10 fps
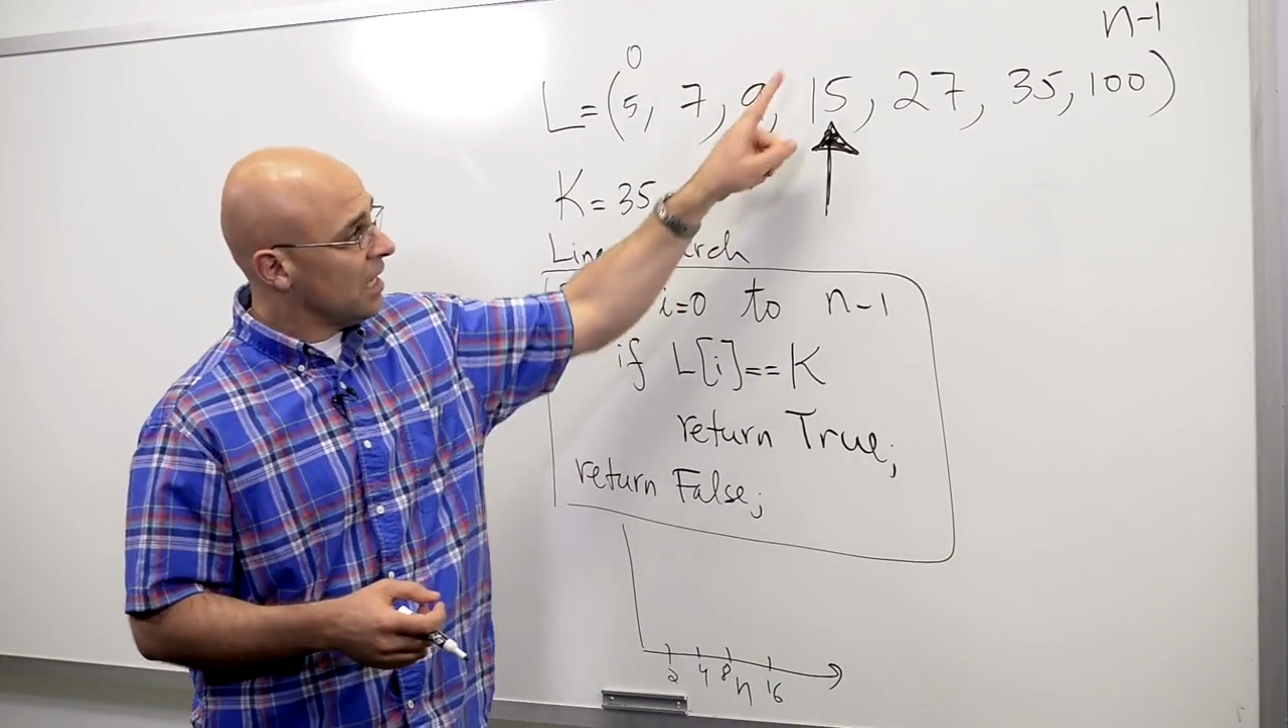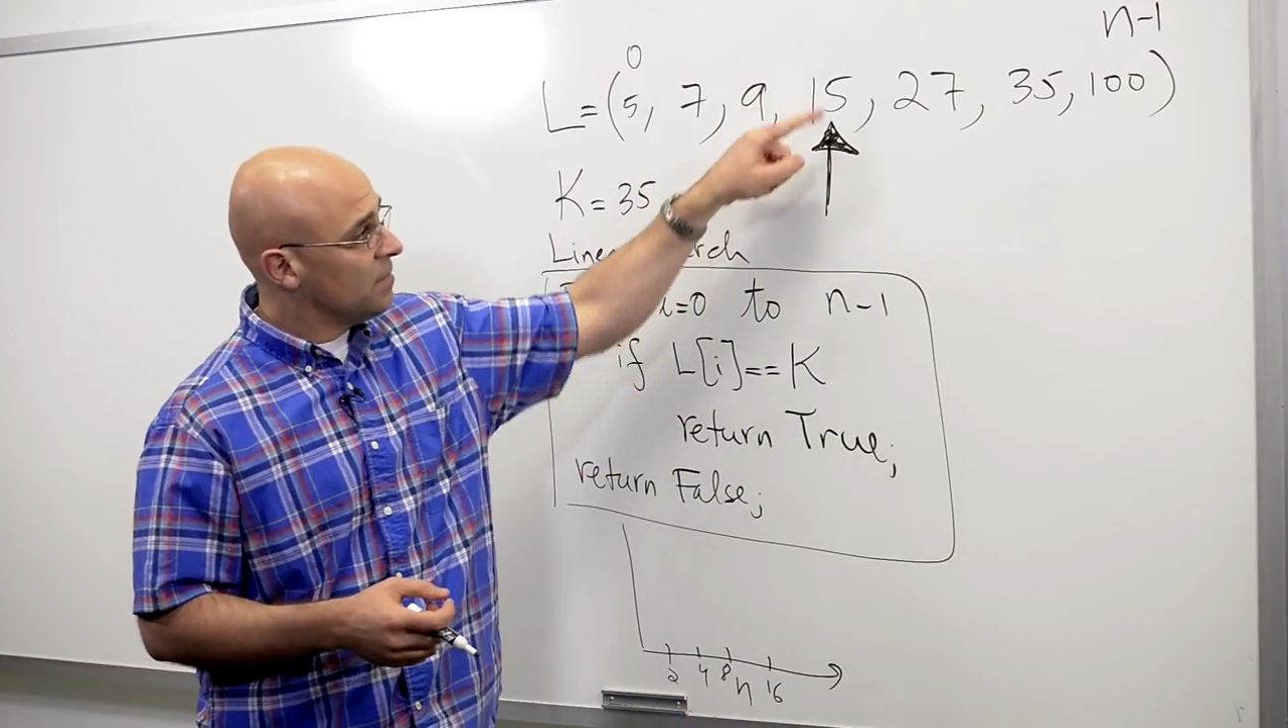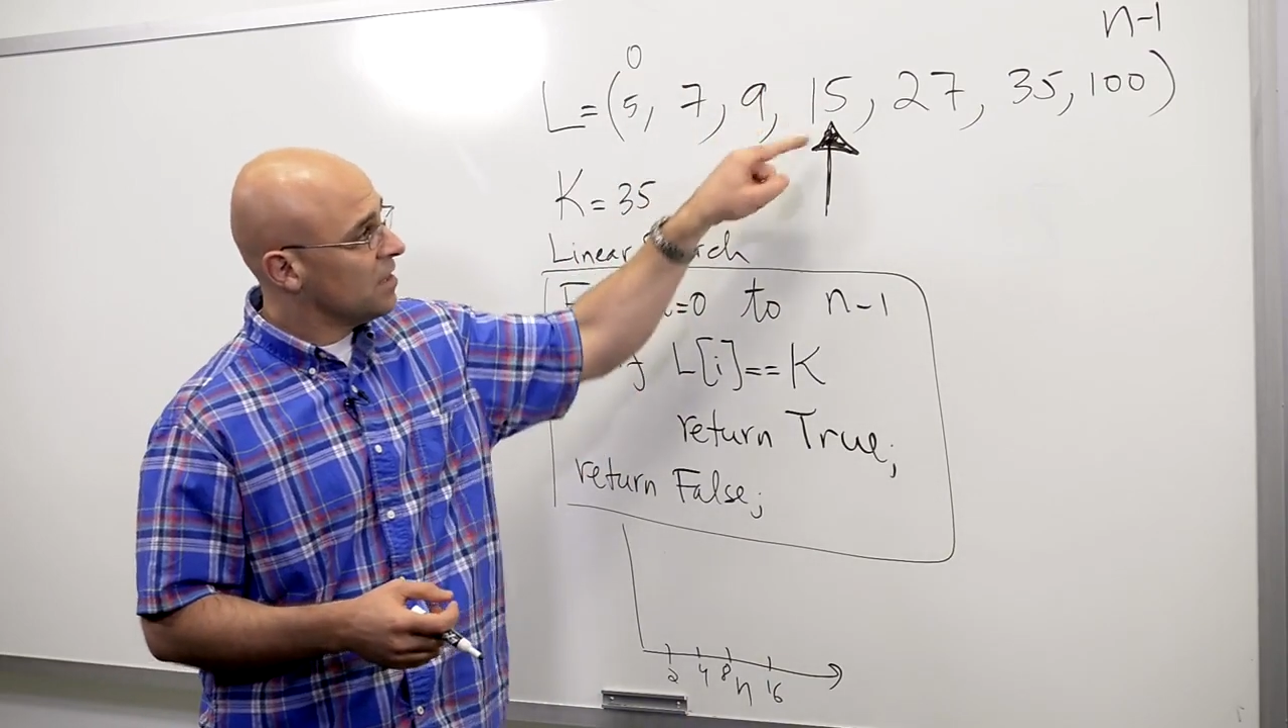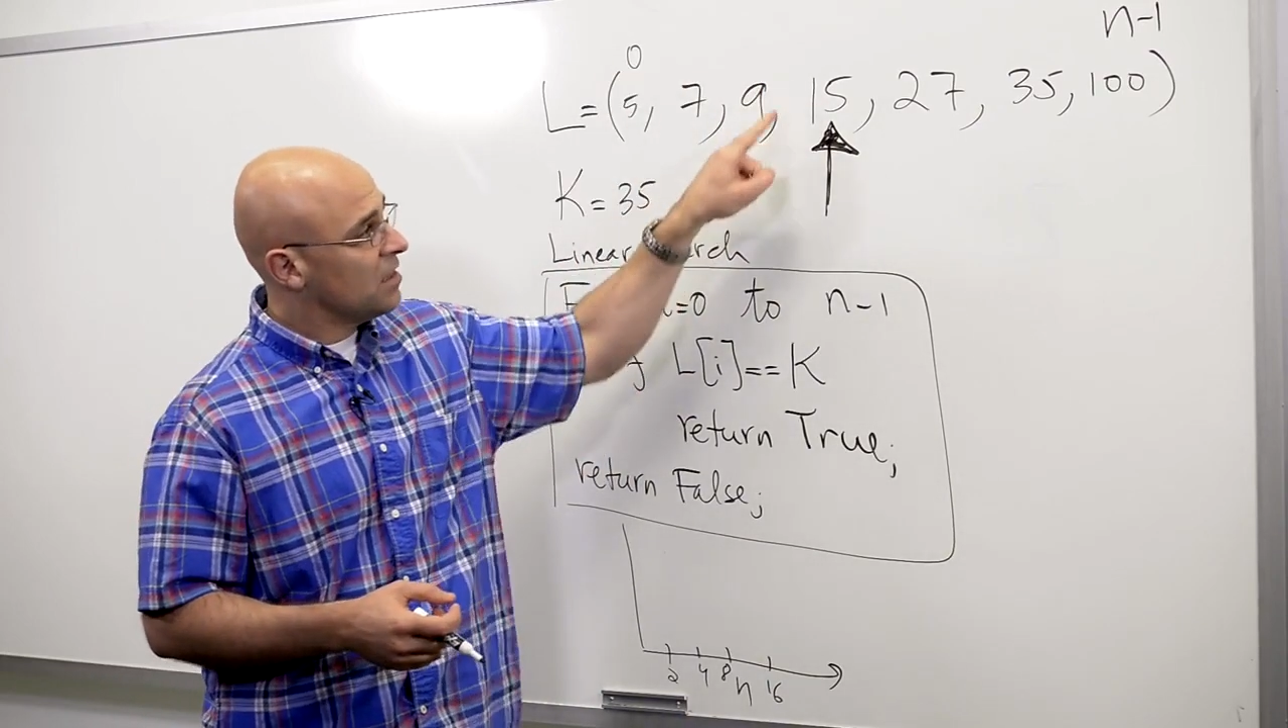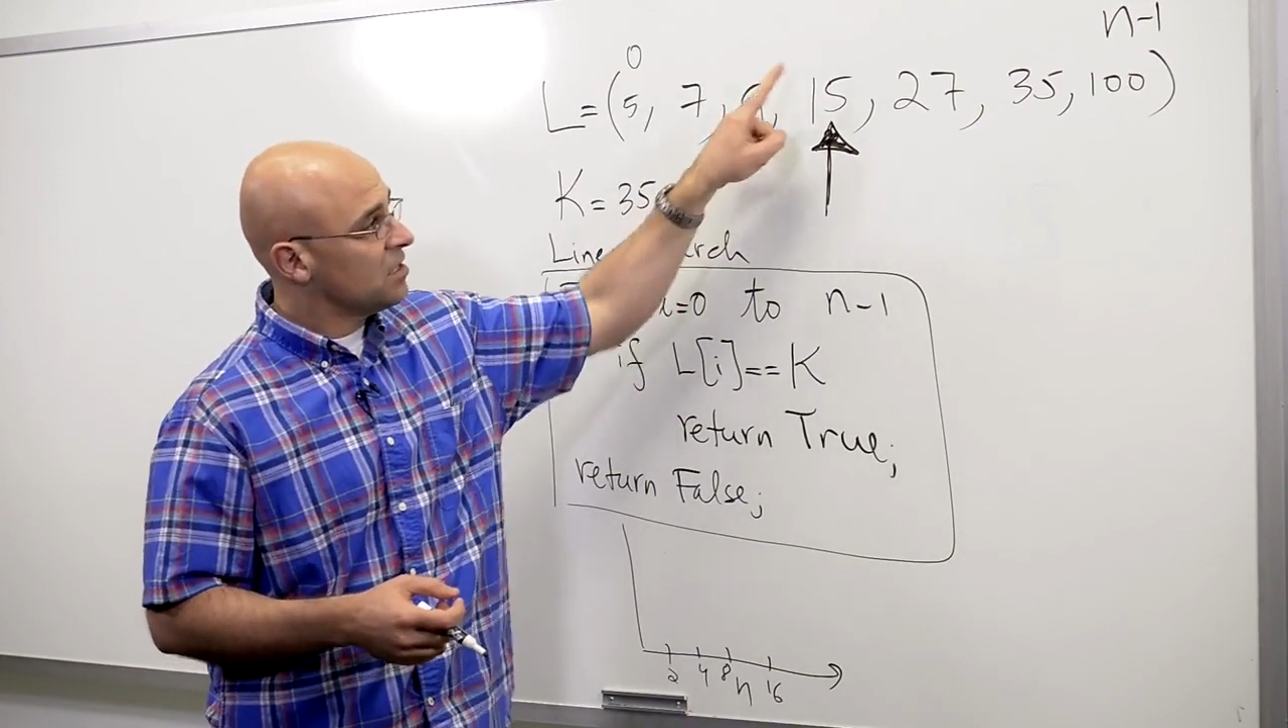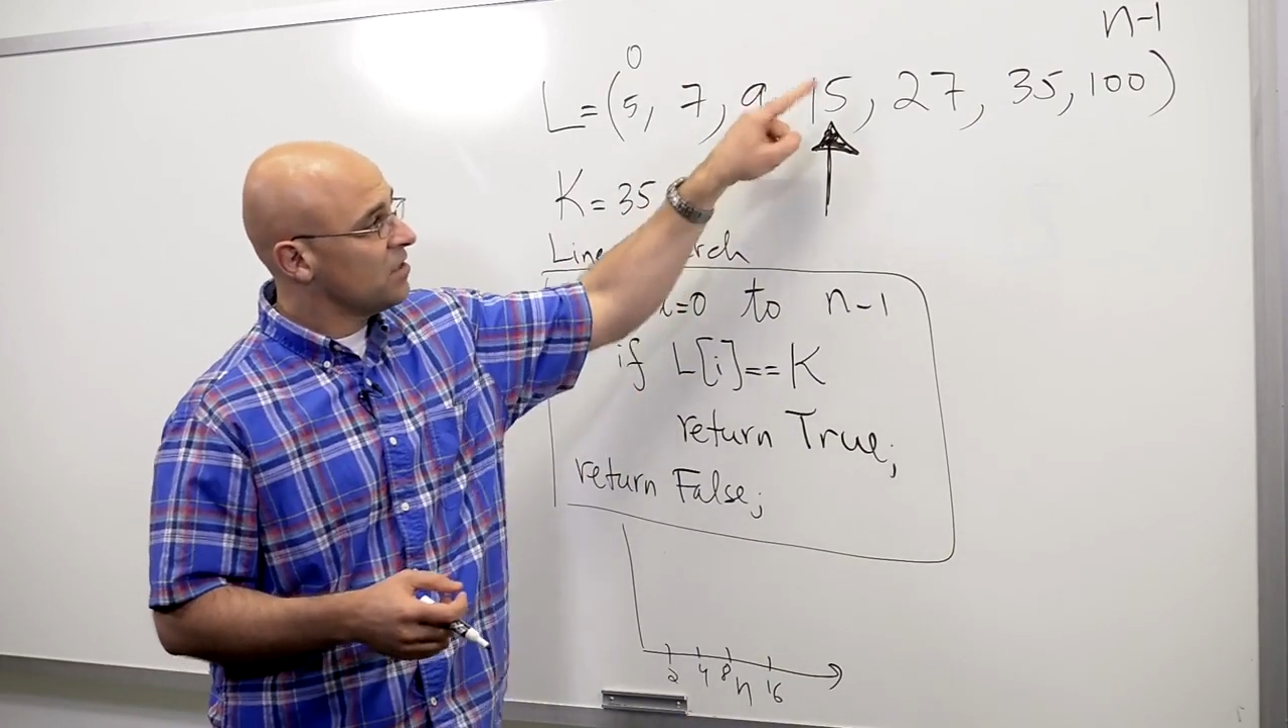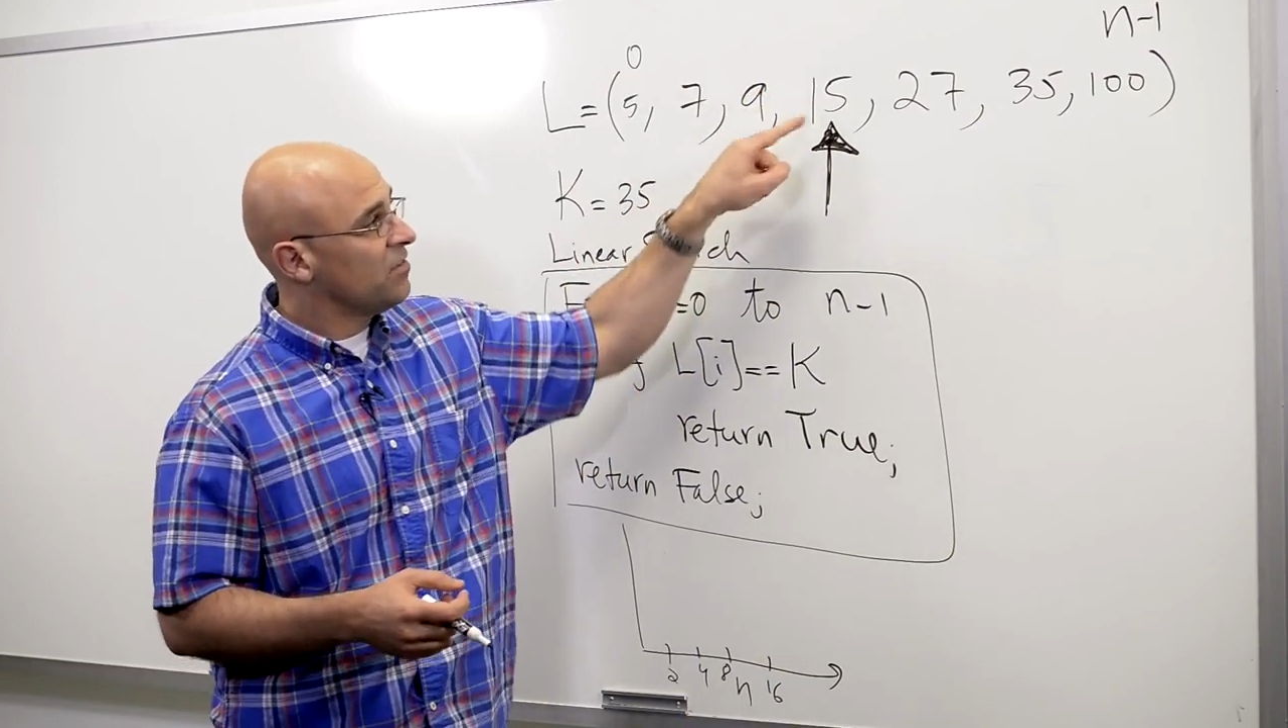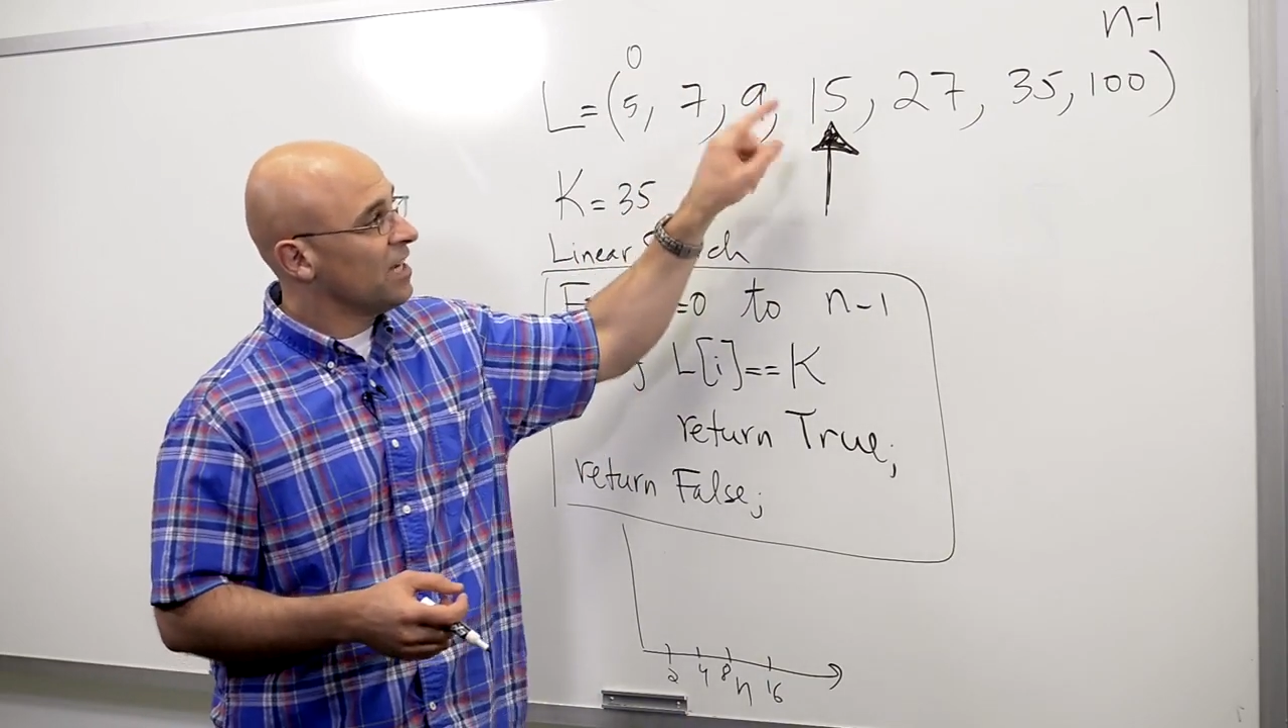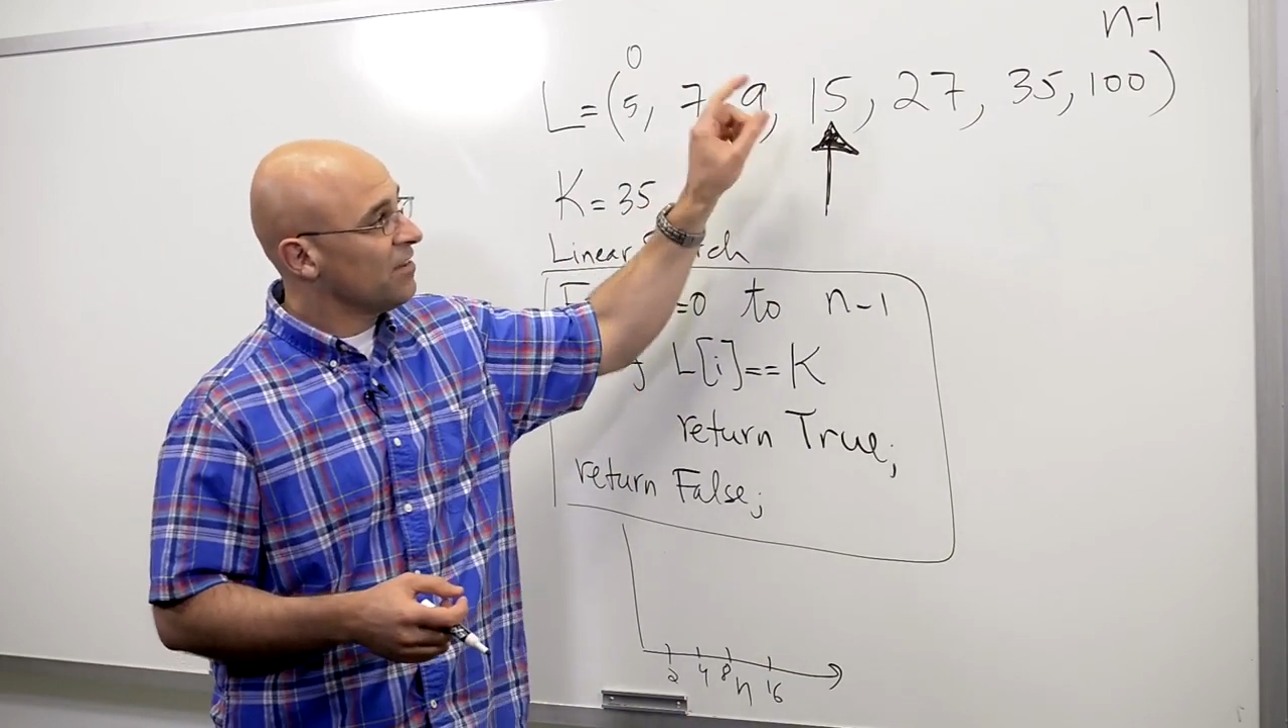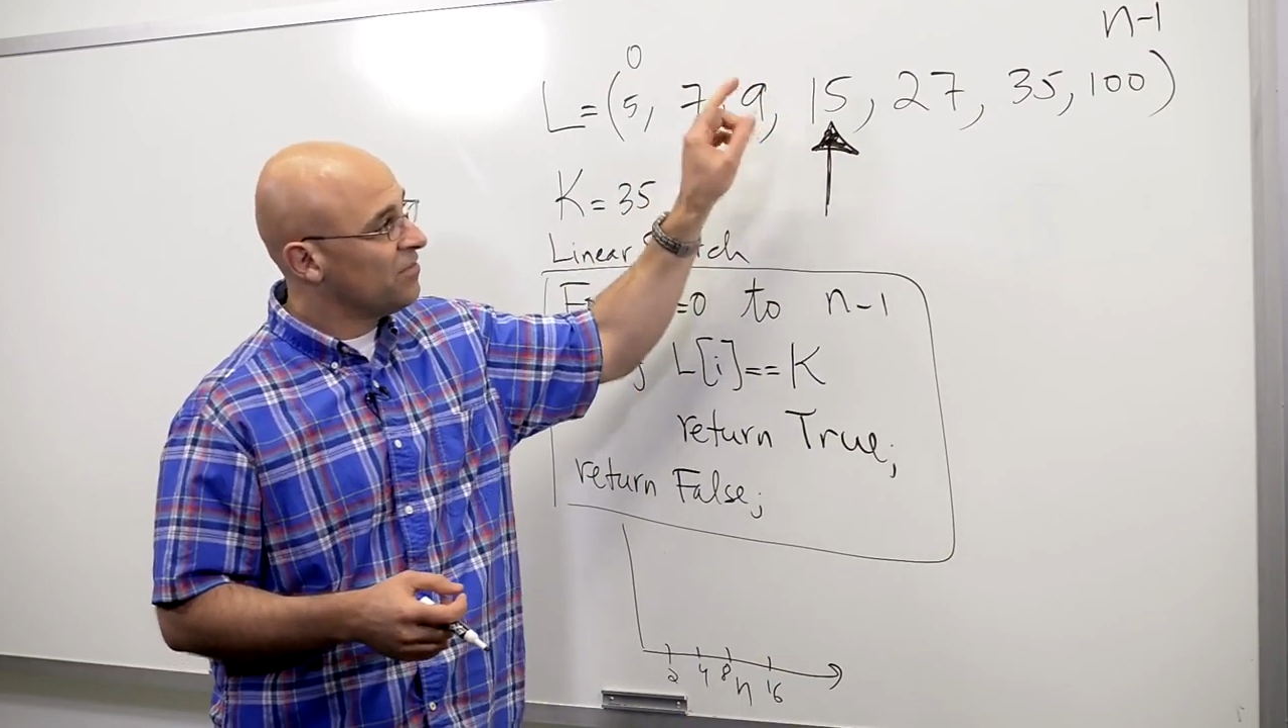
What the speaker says: element 35